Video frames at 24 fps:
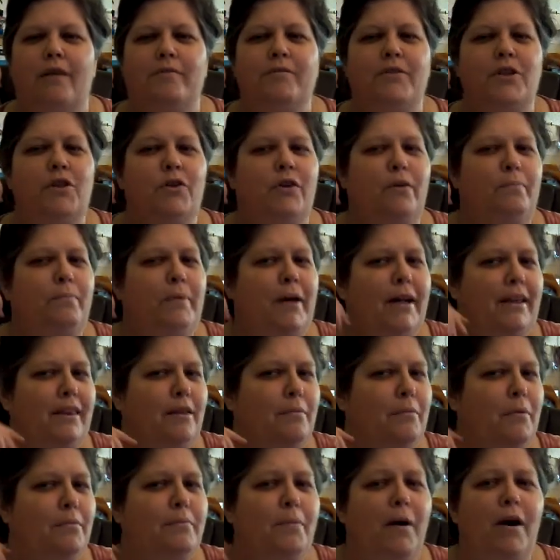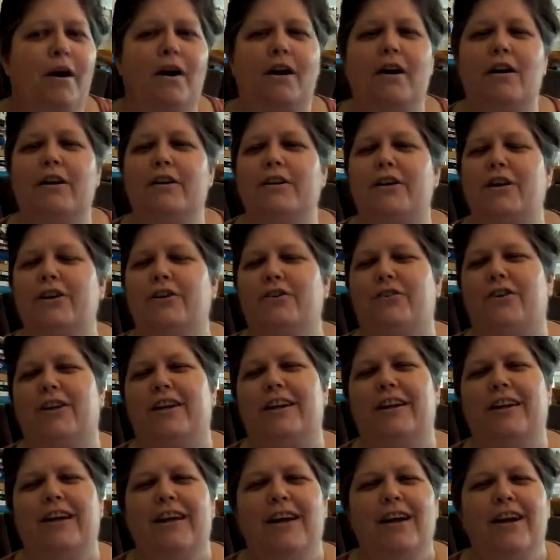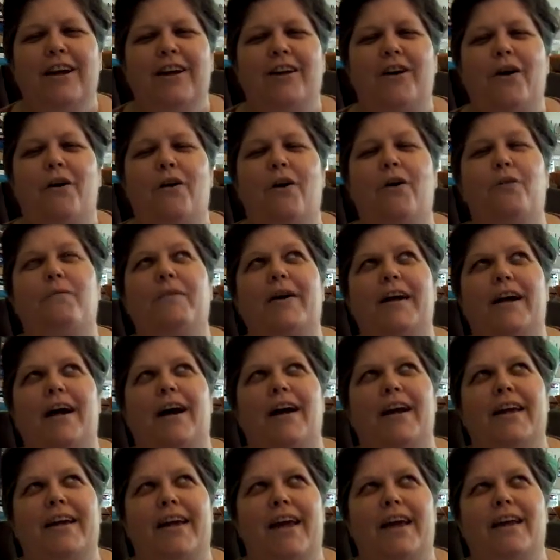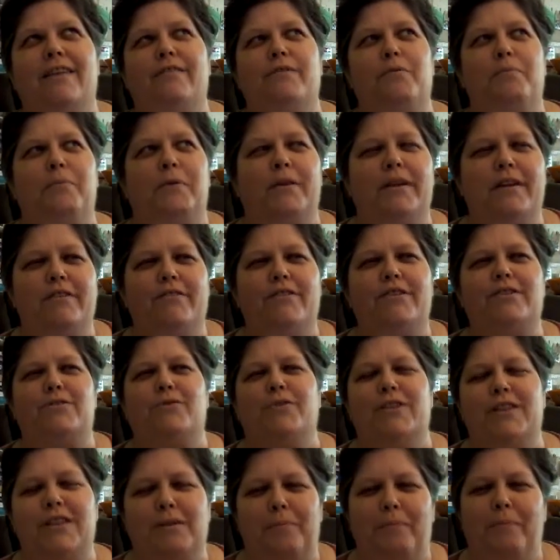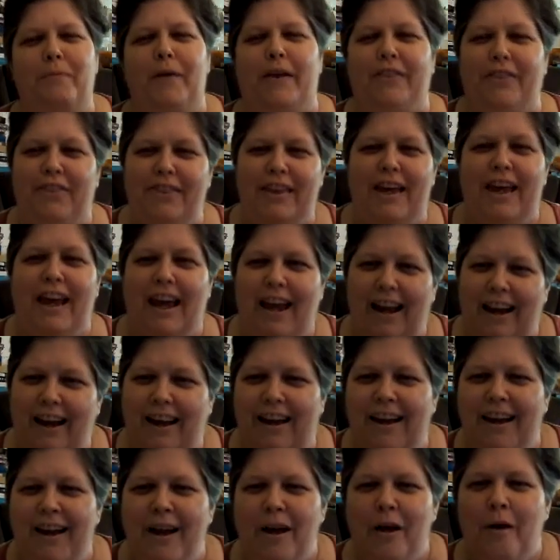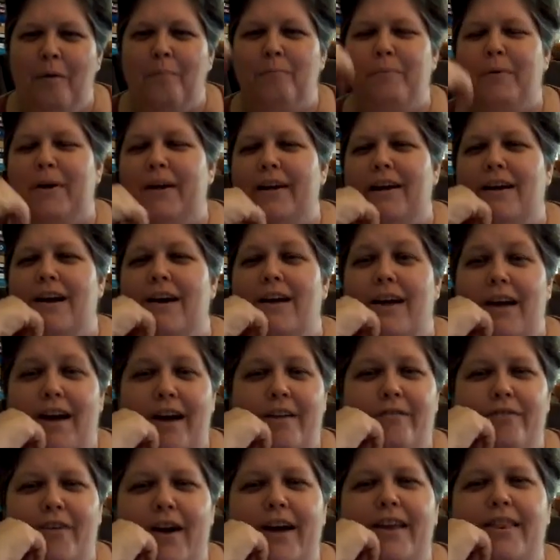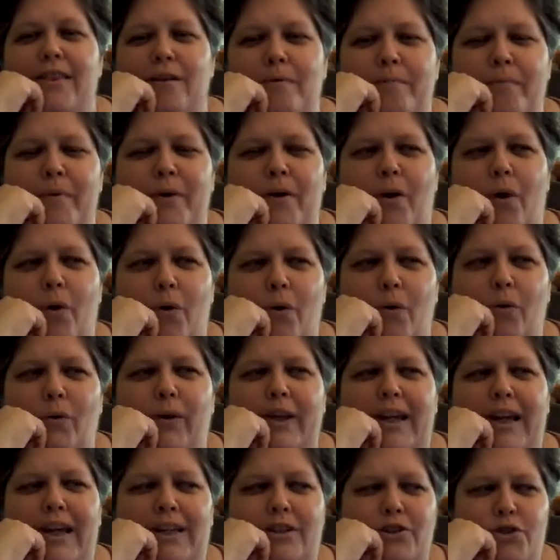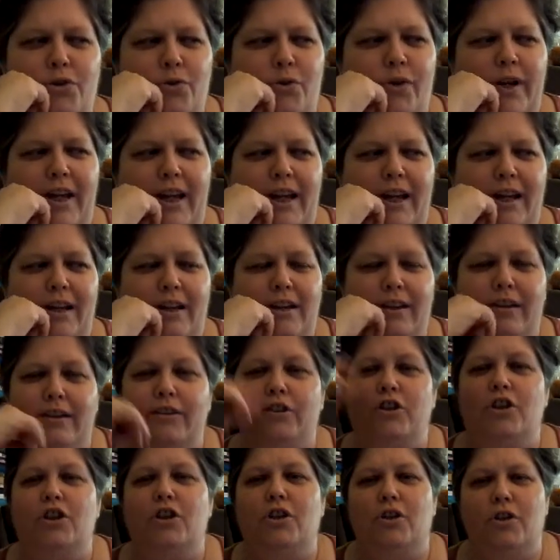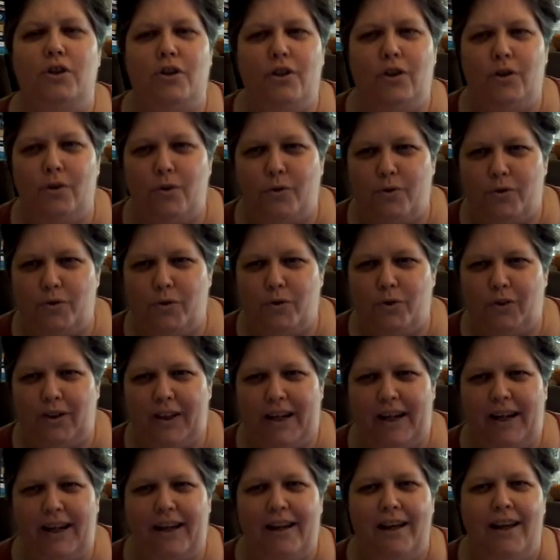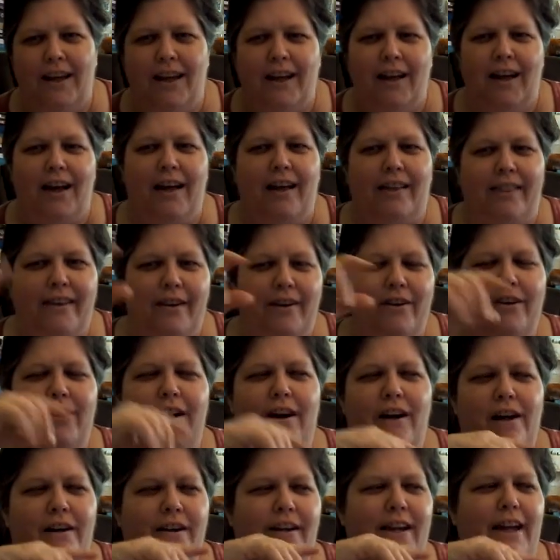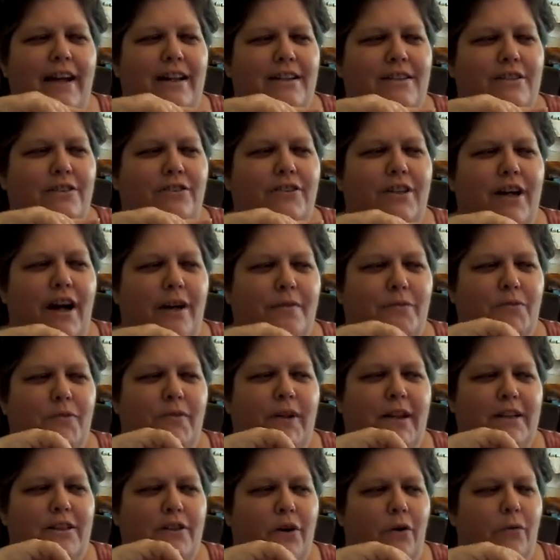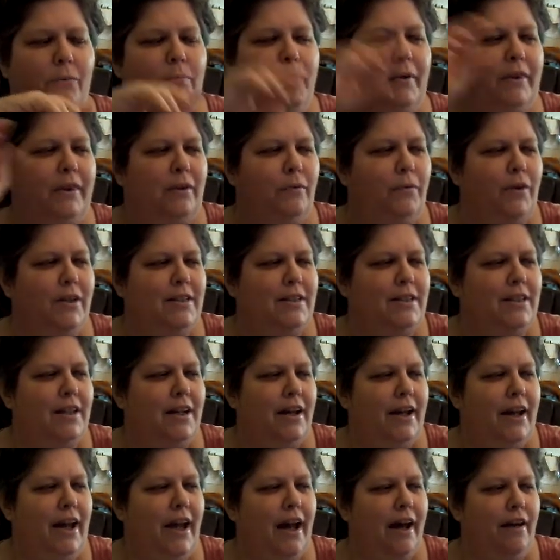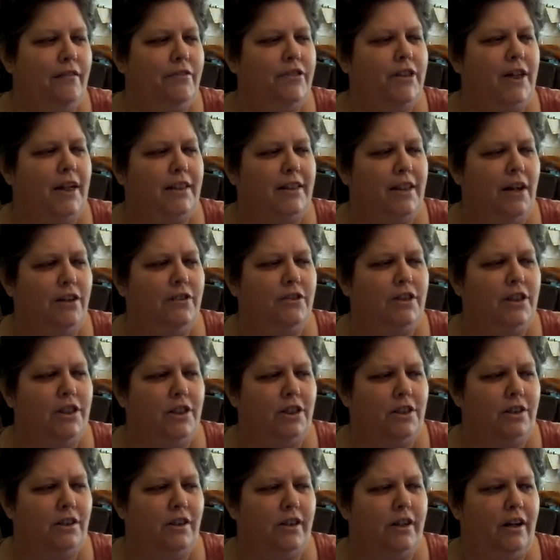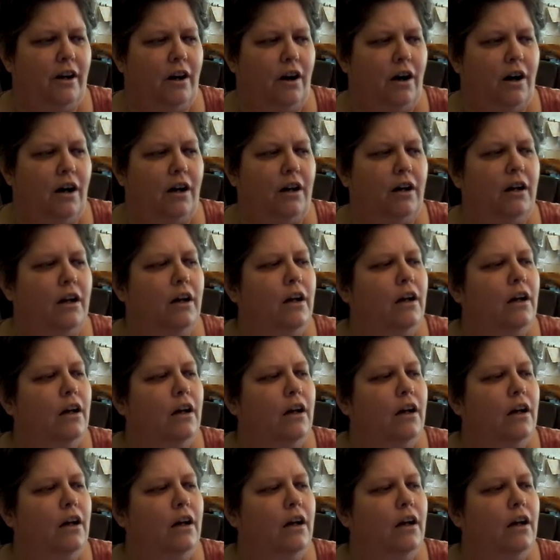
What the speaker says: You can pick them apart. You can go, oh my God, I can't even believe this was a thing. But I find them wholly enjoying, usually. There are occasional times when I don't. But the ones that I have checked out digitally are